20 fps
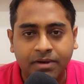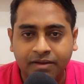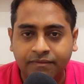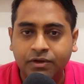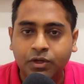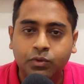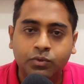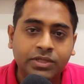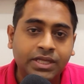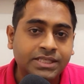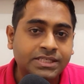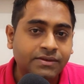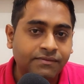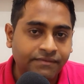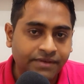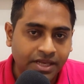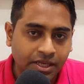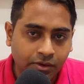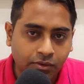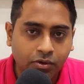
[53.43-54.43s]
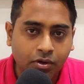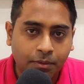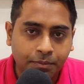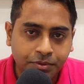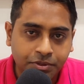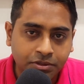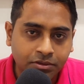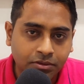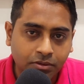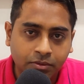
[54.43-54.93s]
level 2. That's a very good
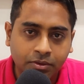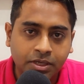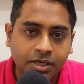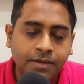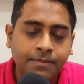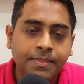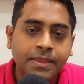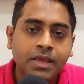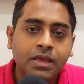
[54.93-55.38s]
option, okay?